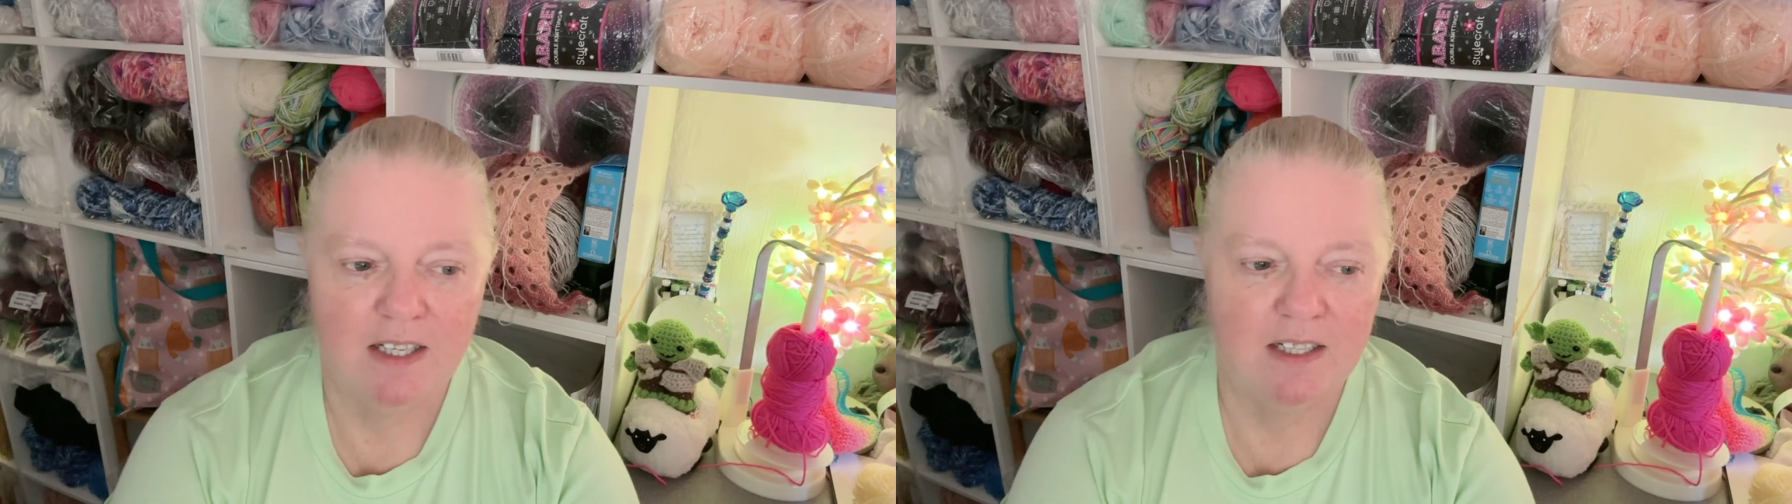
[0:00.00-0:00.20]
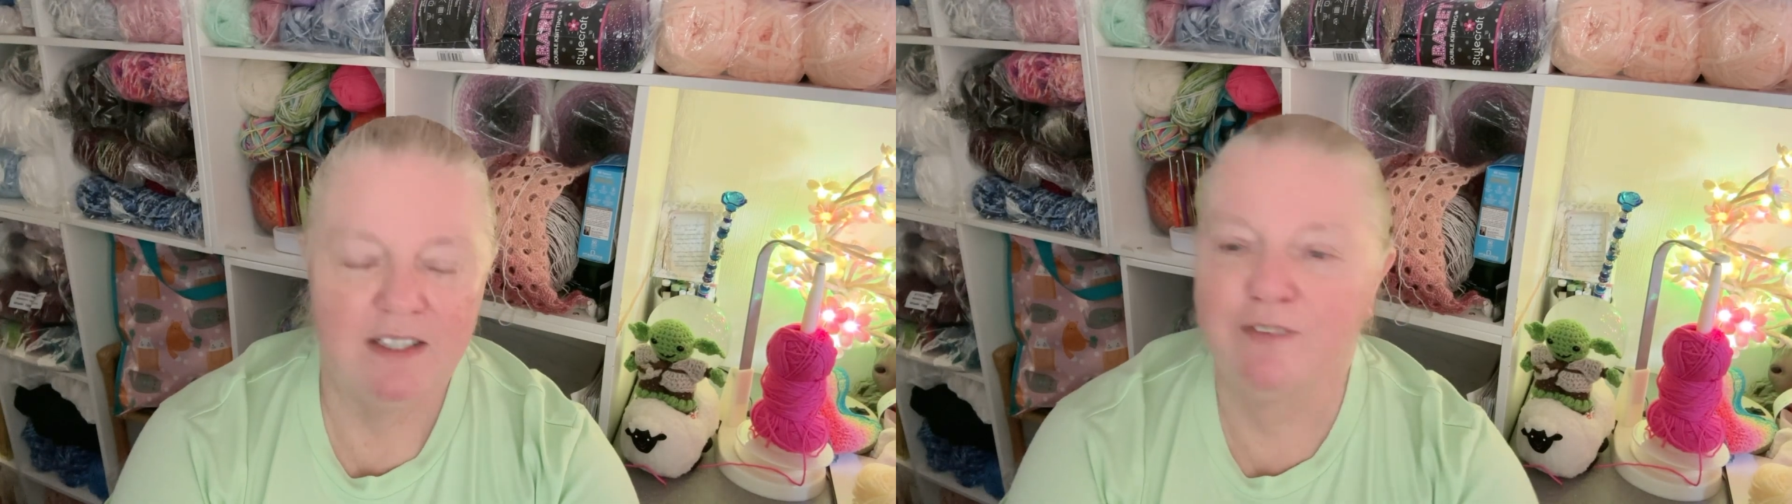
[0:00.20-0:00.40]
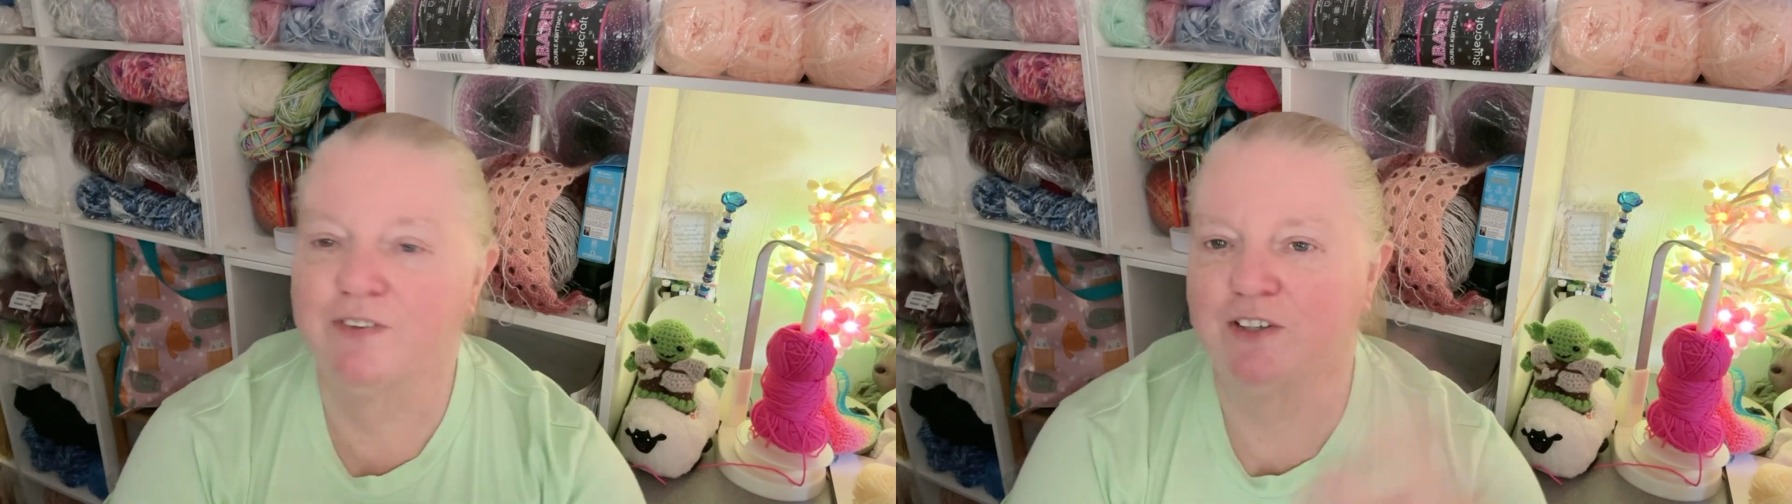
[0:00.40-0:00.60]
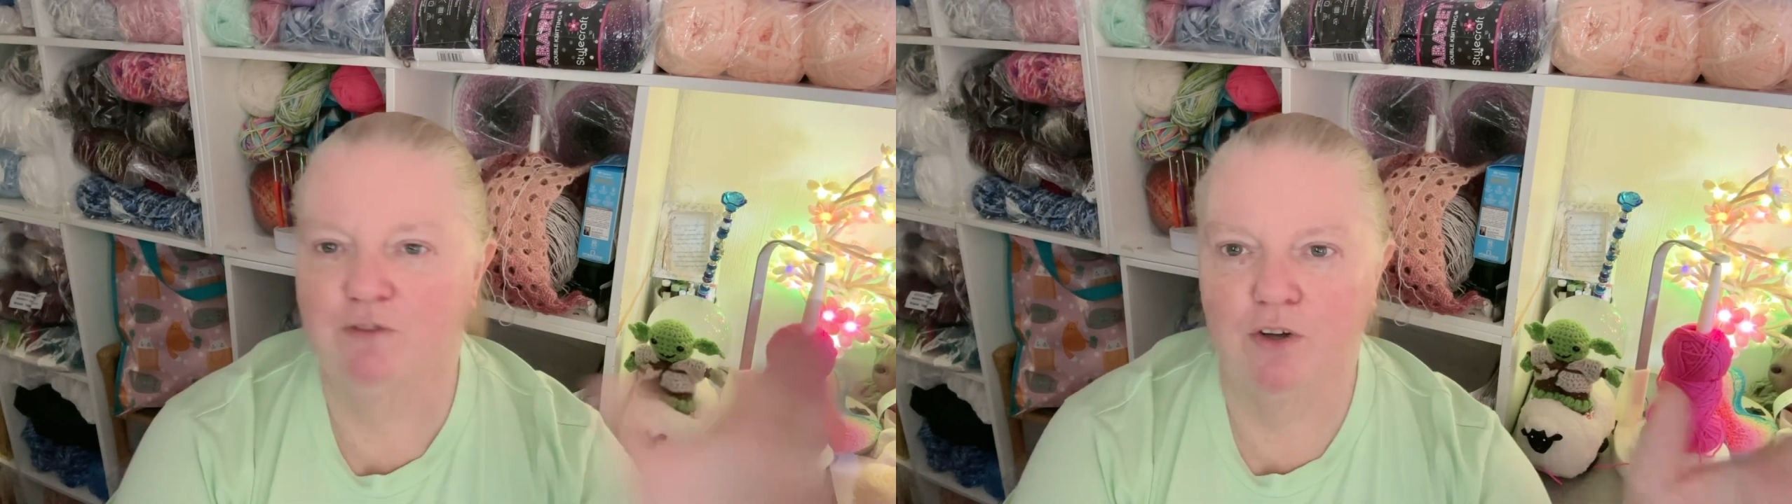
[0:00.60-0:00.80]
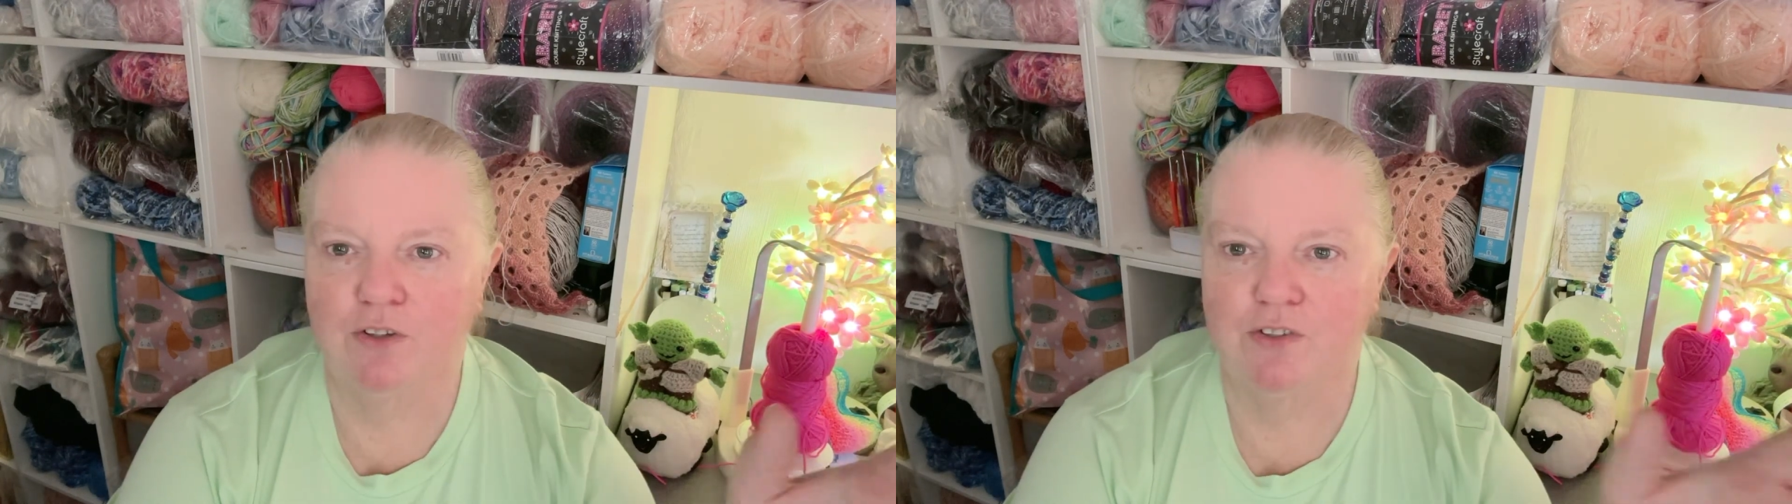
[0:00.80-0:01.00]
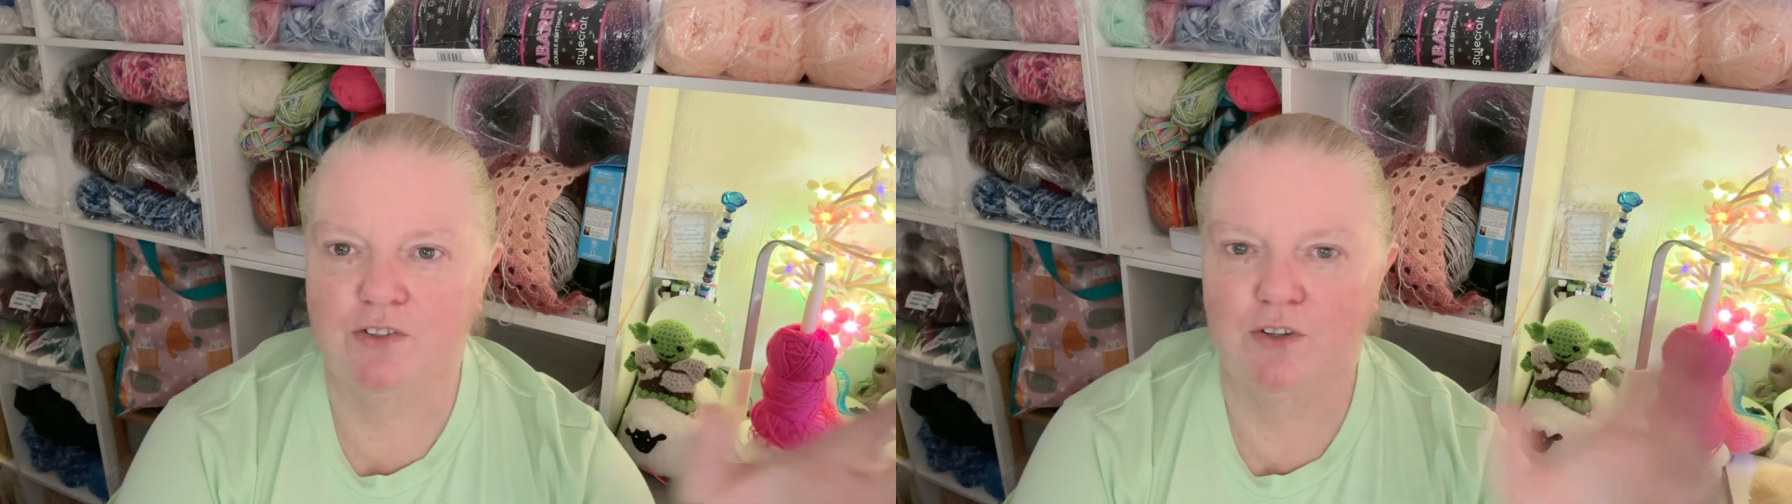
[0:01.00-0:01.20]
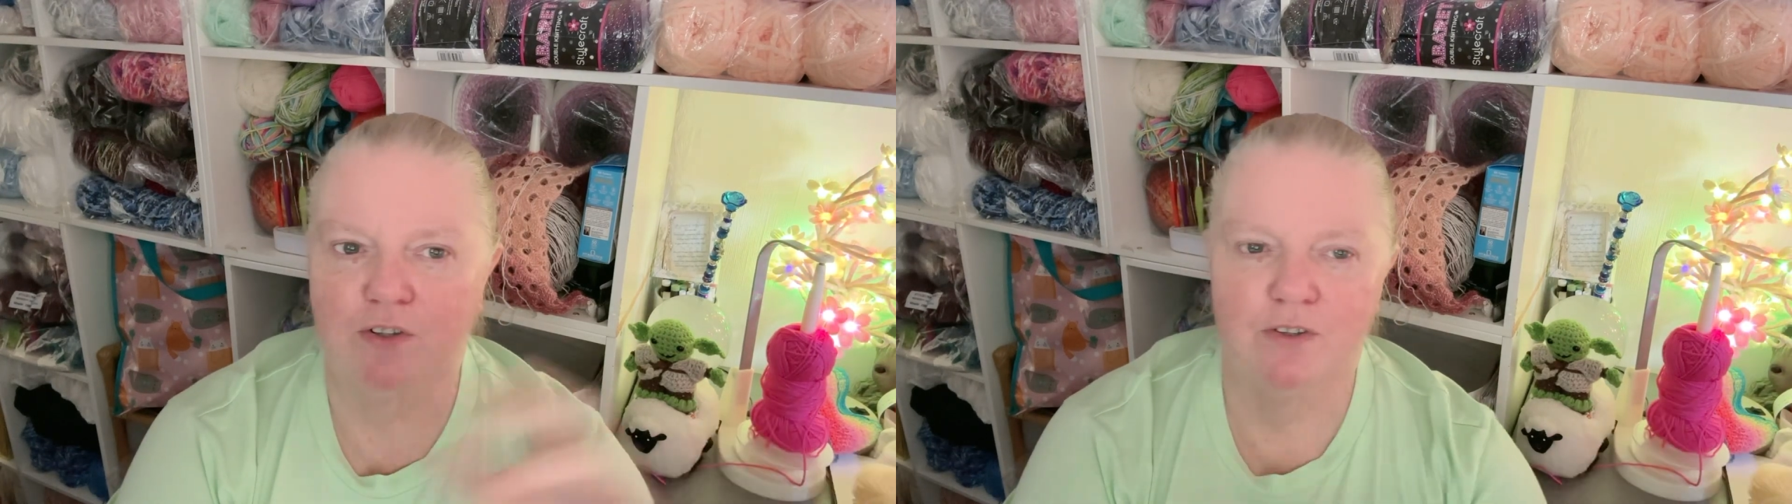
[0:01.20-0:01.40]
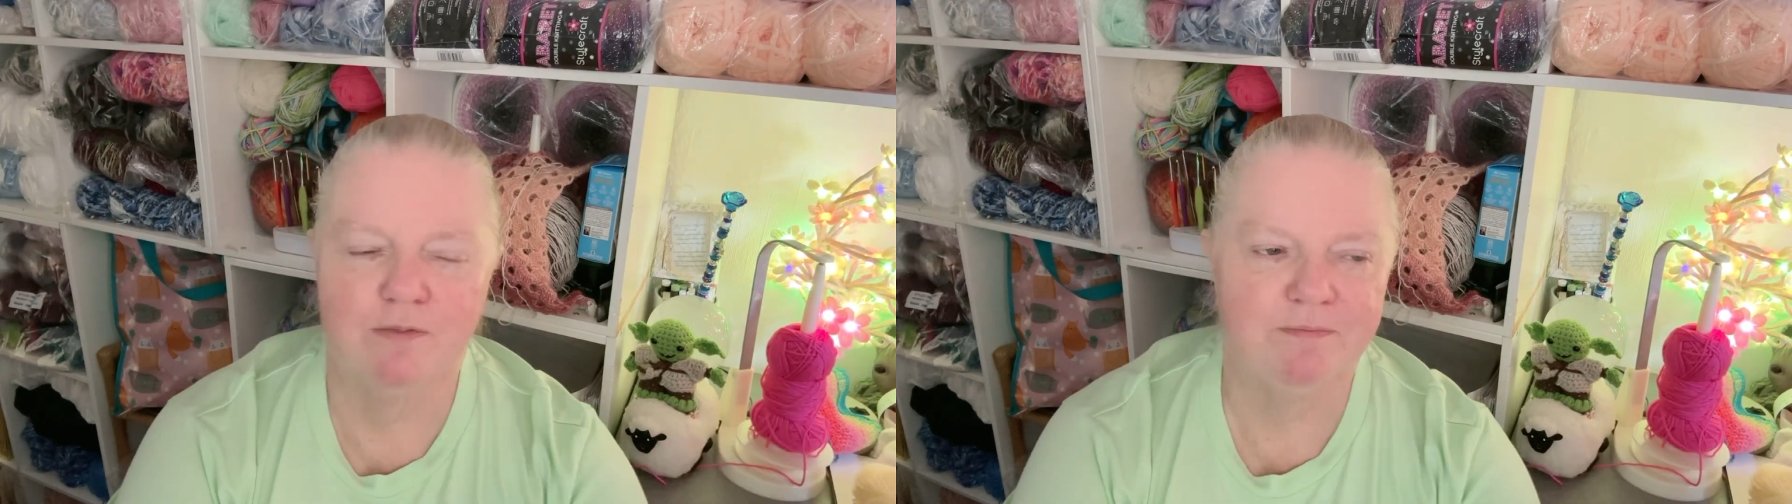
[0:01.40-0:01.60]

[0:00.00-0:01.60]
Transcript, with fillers: Living Rocks or